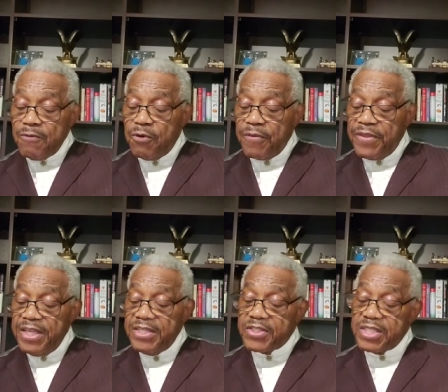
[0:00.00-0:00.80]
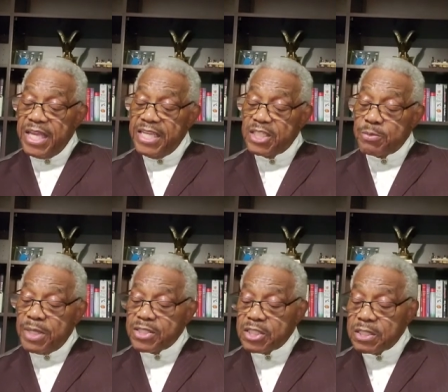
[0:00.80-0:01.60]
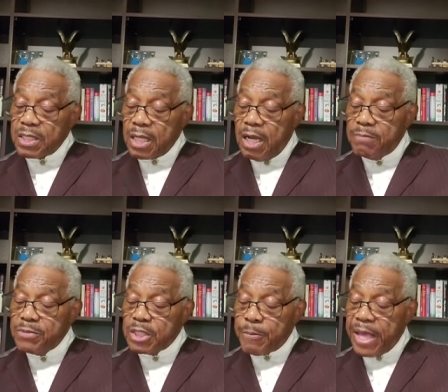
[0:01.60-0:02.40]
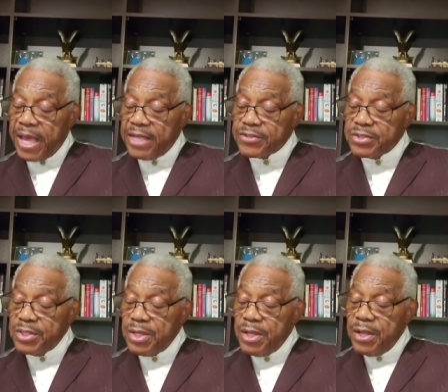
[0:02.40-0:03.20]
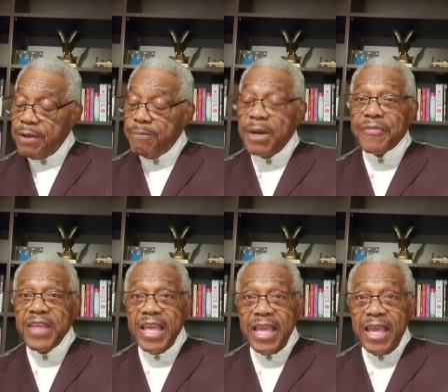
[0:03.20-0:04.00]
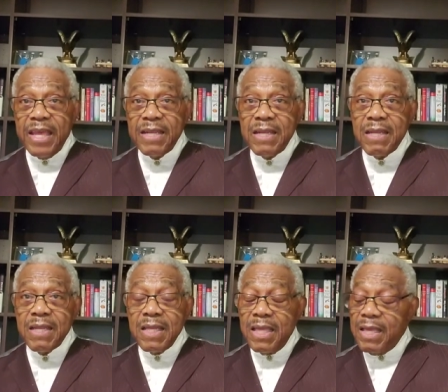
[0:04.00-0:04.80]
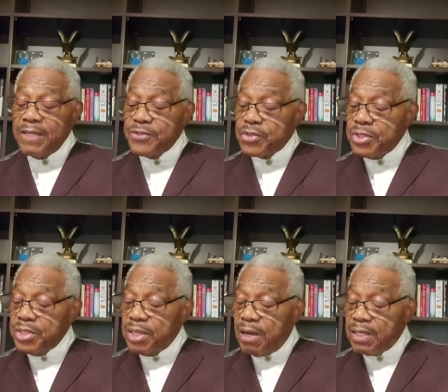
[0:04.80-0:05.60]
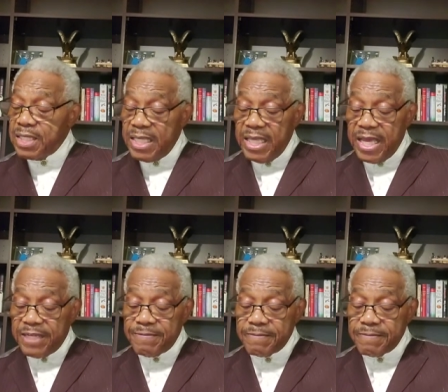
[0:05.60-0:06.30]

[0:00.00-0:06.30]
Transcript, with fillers: for these things must come to pass, but the end is not yet.